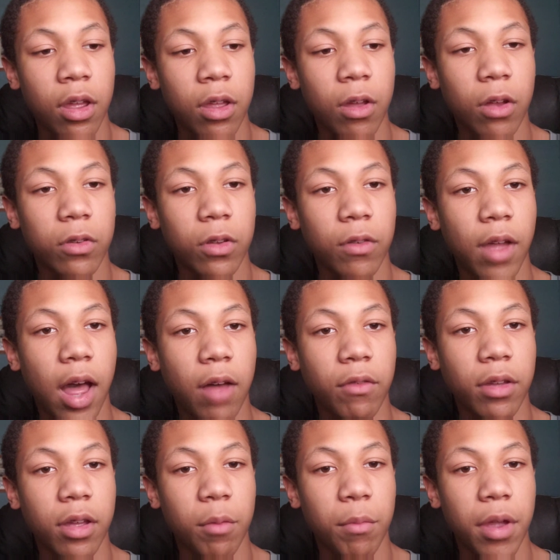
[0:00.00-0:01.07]
You also have
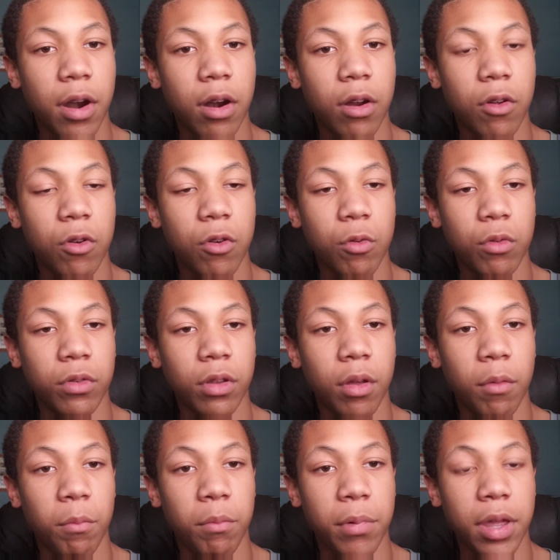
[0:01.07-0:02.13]
Alvin Kamara, who was
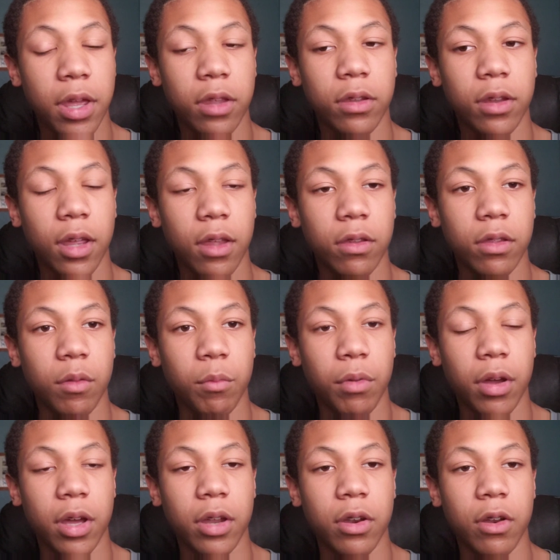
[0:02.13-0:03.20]
a beast against the
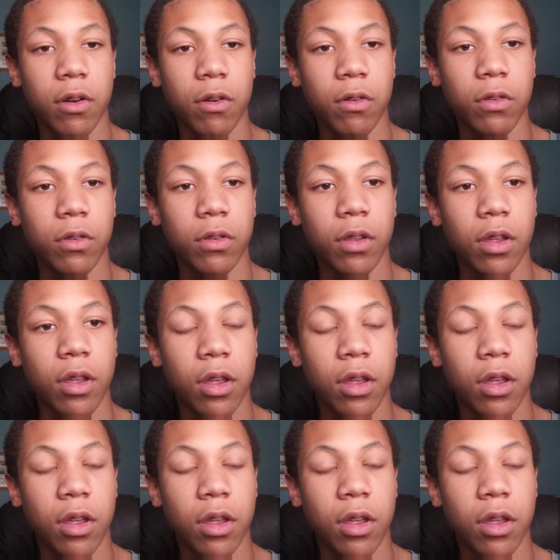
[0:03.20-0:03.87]
Buccaneers.